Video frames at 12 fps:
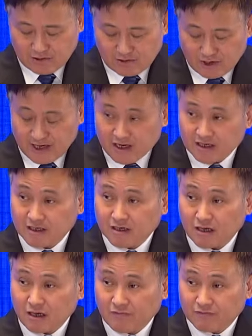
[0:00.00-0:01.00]
the rate
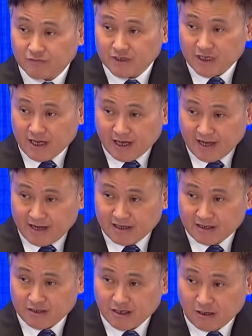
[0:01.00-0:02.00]
of
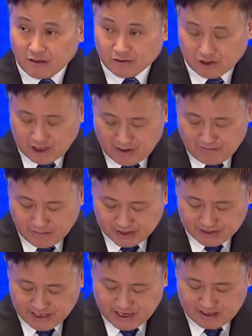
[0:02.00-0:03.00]
8 or
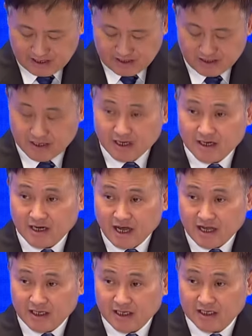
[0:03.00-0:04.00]
10%
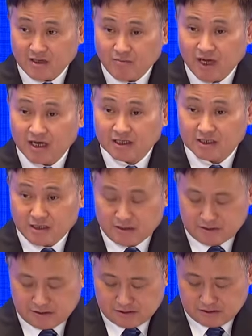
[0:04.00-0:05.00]
like in the past.
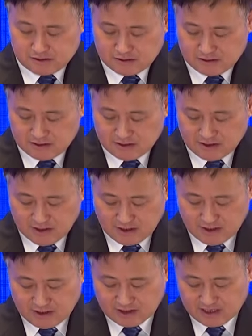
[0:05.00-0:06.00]

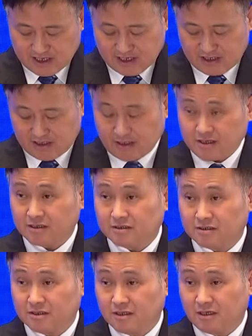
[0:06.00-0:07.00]
Second,
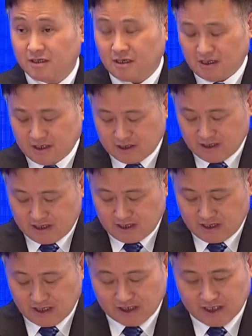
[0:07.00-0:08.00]

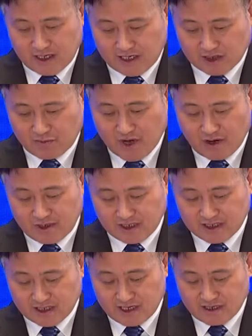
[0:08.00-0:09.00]
China is
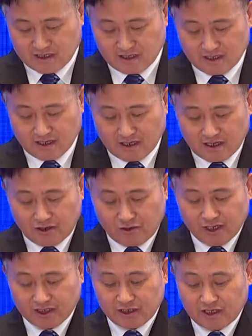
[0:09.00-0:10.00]
experiencing a
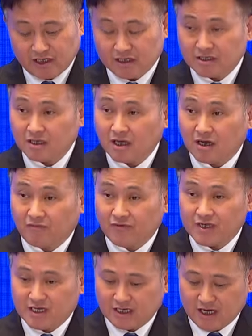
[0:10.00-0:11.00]
transition
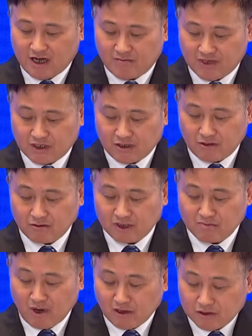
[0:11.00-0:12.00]
of economic
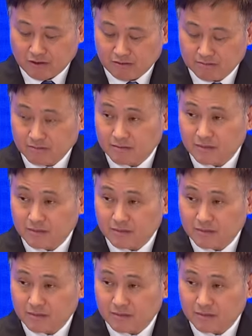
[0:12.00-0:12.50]
growth model.